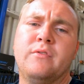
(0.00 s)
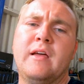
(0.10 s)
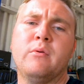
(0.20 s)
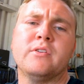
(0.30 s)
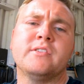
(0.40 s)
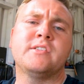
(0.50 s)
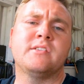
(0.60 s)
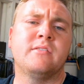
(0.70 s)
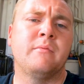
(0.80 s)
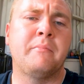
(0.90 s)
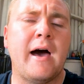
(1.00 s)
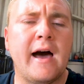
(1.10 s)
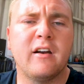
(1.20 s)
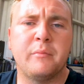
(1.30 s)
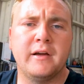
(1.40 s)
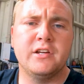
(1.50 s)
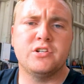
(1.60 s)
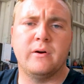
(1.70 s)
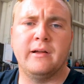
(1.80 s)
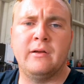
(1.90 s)
that was part of my
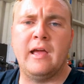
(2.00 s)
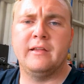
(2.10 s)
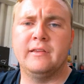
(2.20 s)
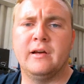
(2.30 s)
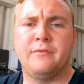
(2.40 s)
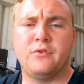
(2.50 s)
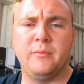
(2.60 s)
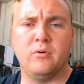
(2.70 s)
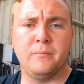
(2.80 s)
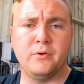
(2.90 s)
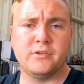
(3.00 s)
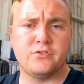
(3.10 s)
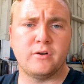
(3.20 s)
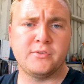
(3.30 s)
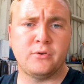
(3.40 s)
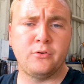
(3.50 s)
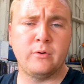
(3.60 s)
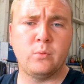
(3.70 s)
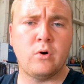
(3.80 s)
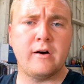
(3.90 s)
issue. I had the 3-port boost control
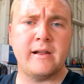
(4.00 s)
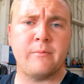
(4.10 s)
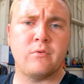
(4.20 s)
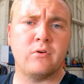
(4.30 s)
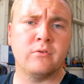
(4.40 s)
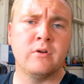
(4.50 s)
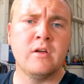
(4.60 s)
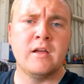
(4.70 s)
solenoid wired up wrong.